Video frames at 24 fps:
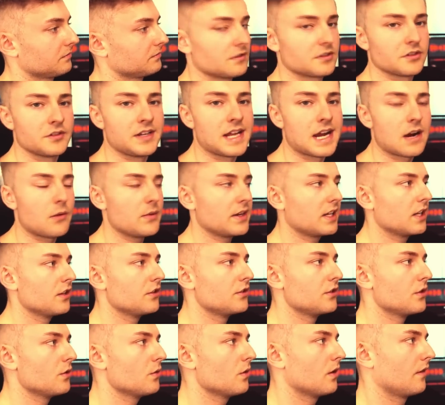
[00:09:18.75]
So now we can
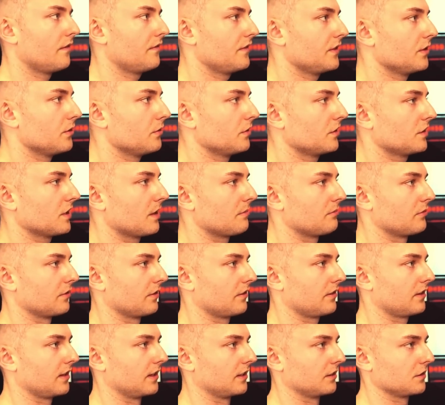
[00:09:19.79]
do a few separate
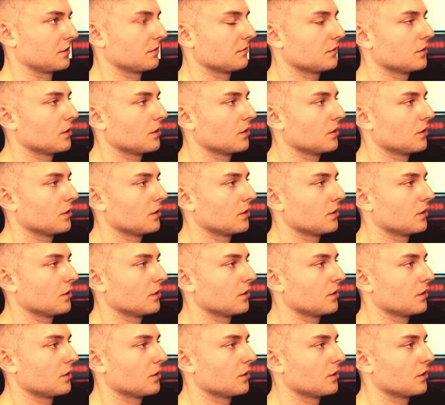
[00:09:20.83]
things.